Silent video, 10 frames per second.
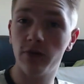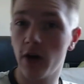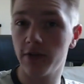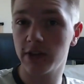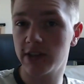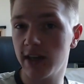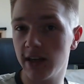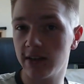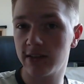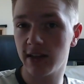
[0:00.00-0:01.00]
5 and
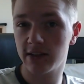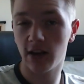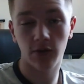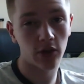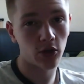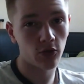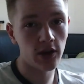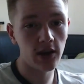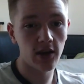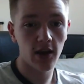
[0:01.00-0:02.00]
6, there's another
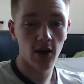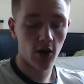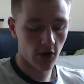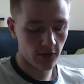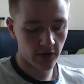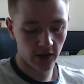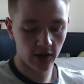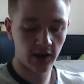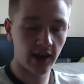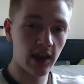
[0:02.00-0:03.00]
3 of the
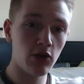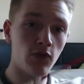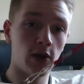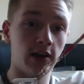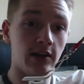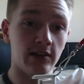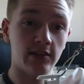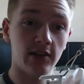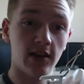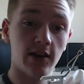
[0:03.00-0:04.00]
key rings.